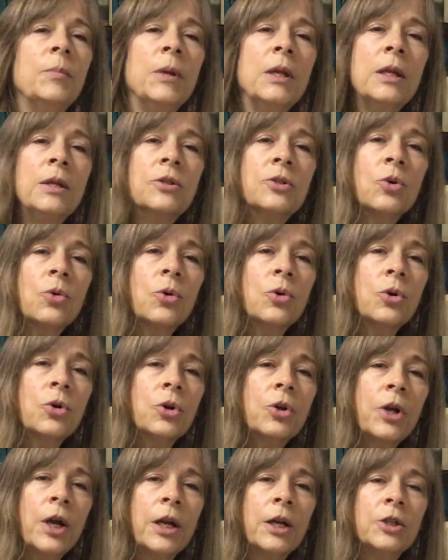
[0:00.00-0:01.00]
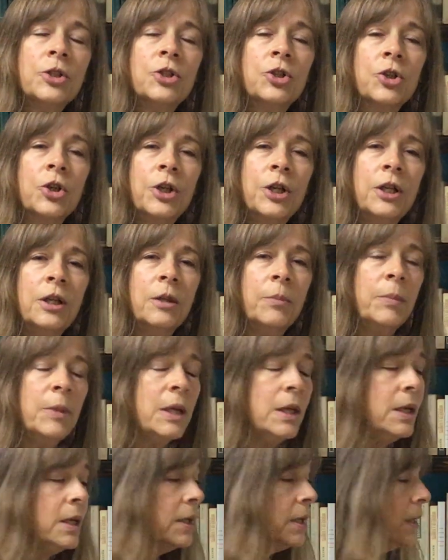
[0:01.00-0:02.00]
meeting to order and adjourning the
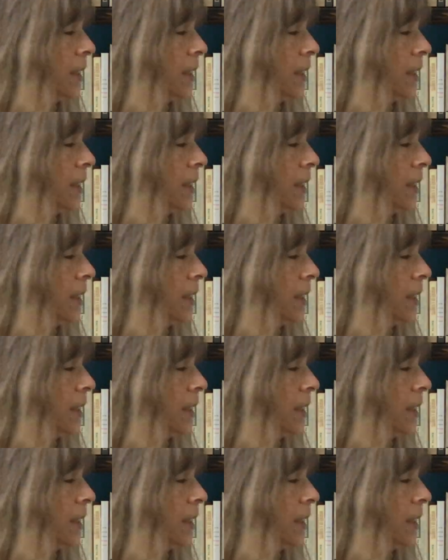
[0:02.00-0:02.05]
meeting.